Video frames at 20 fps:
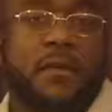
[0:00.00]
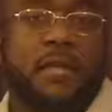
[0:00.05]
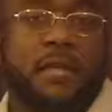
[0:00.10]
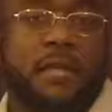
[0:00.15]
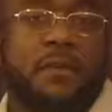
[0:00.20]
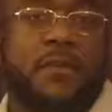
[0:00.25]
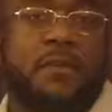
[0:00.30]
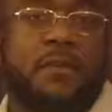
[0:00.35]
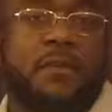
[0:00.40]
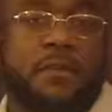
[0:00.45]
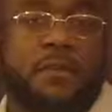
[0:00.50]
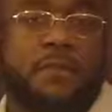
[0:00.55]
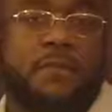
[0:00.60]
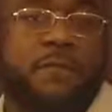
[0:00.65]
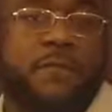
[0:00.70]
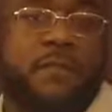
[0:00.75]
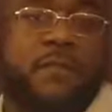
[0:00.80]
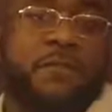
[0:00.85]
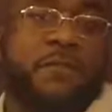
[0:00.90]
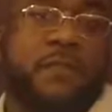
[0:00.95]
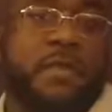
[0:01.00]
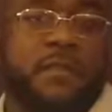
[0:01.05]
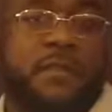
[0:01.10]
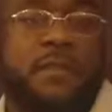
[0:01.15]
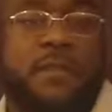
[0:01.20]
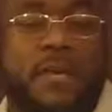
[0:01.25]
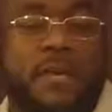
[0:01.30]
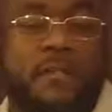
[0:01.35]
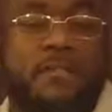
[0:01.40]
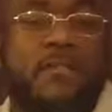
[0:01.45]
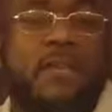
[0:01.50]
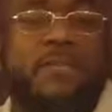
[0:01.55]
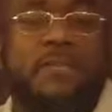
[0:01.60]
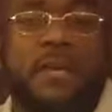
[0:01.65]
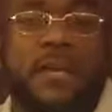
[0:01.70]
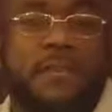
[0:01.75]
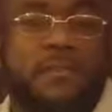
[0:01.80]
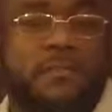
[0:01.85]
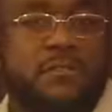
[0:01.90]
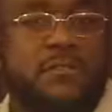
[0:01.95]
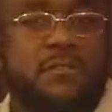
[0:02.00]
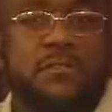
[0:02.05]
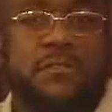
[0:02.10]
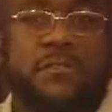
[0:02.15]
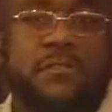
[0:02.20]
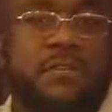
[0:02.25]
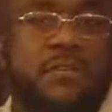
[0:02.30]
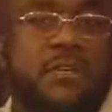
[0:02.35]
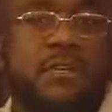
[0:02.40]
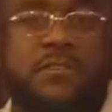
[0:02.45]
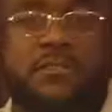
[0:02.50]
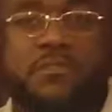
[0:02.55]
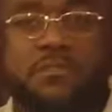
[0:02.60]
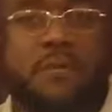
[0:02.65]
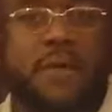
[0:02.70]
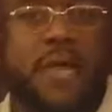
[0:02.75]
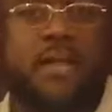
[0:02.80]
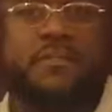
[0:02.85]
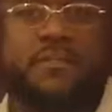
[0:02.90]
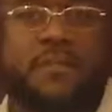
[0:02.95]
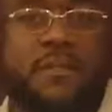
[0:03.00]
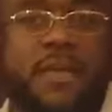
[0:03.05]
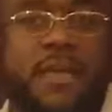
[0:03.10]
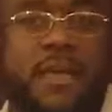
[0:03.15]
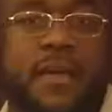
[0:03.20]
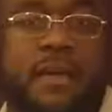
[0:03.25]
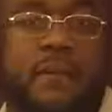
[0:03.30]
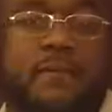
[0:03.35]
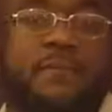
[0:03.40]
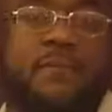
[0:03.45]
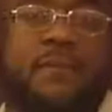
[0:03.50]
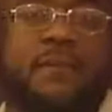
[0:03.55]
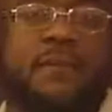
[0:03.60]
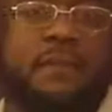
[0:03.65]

in the defense that the United States Constitution says you actually have.